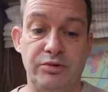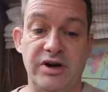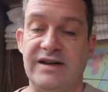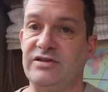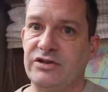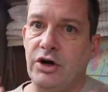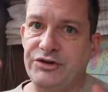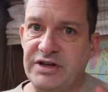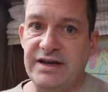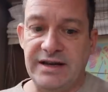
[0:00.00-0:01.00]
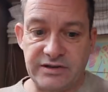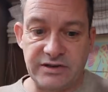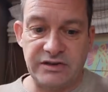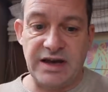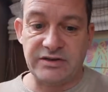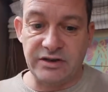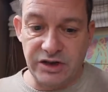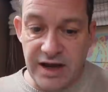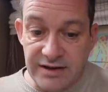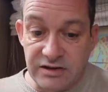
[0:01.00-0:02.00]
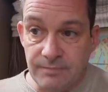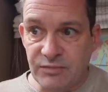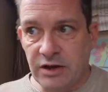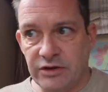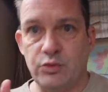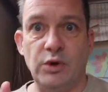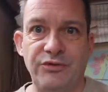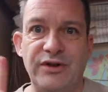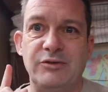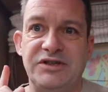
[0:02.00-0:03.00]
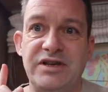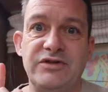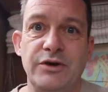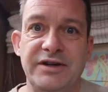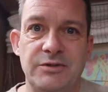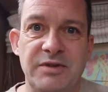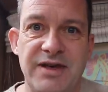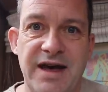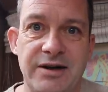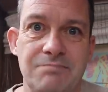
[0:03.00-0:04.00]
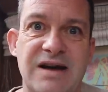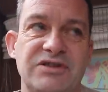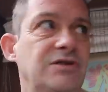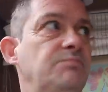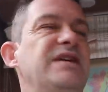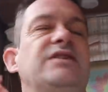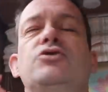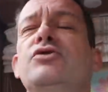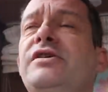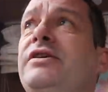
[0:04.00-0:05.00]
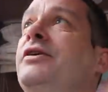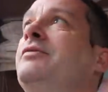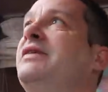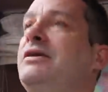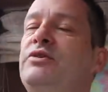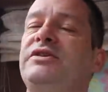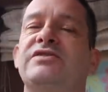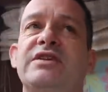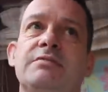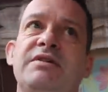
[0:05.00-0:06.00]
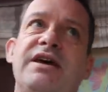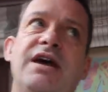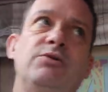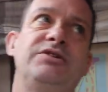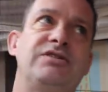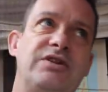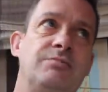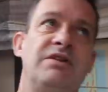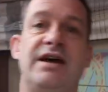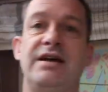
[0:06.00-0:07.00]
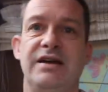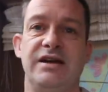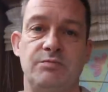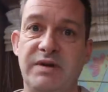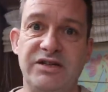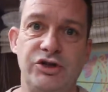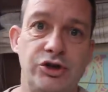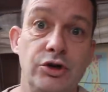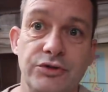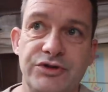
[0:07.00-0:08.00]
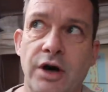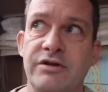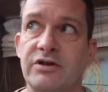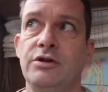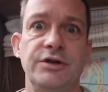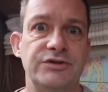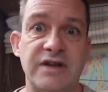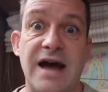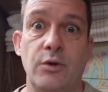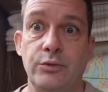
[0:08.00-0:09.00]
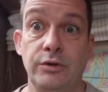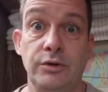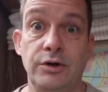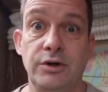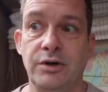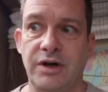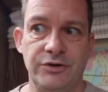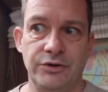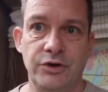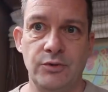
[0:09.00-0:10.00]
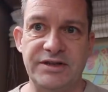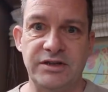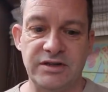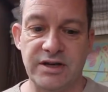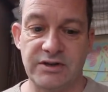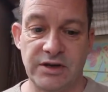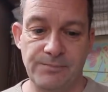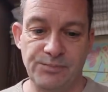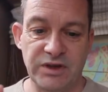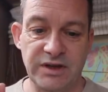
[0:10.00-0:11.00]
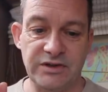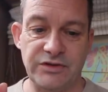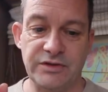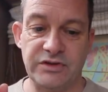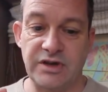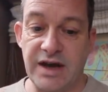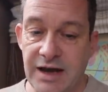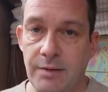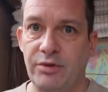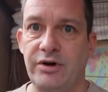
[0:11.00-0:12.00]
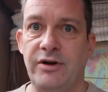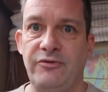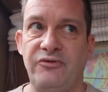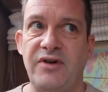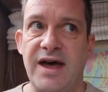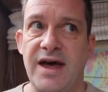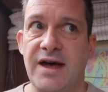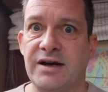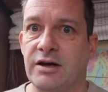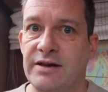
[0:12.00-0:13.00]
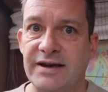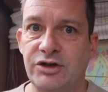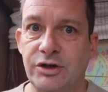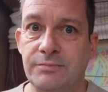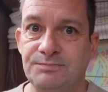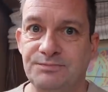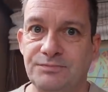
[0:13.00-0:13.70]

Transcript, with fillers: prices or dates set as yet. There's one thing which is going to be there, and Mazzy's been going on at me, will you take me there, will you take me there? It's been shut, or it's closed down. I don't know which it is. It's the Scarborough Fair Collection,